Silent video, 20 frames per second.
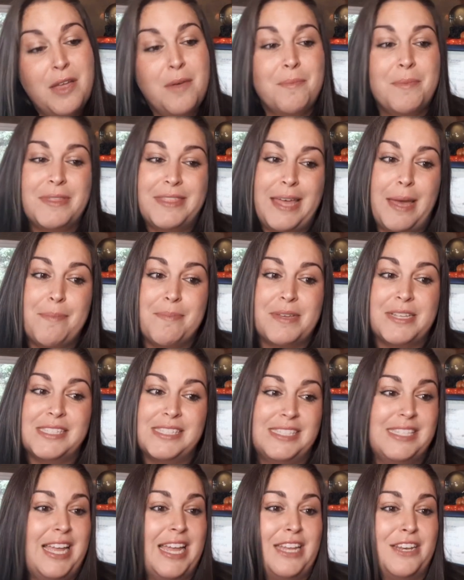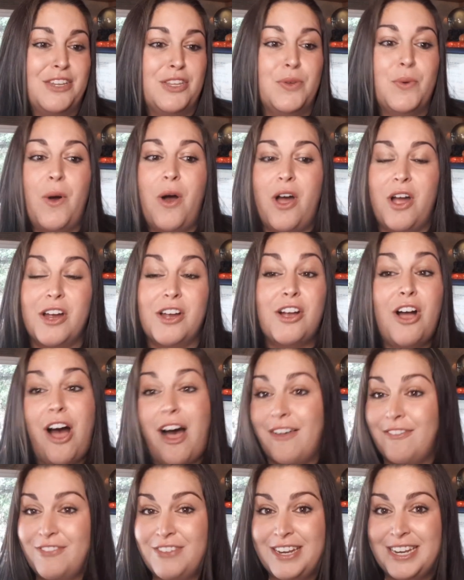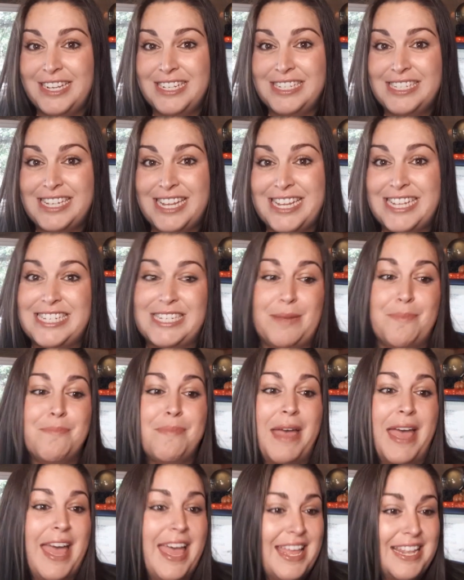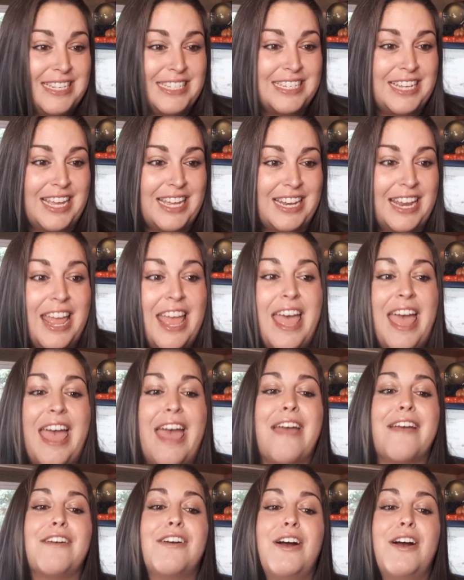But that being said, you are confident, independent, and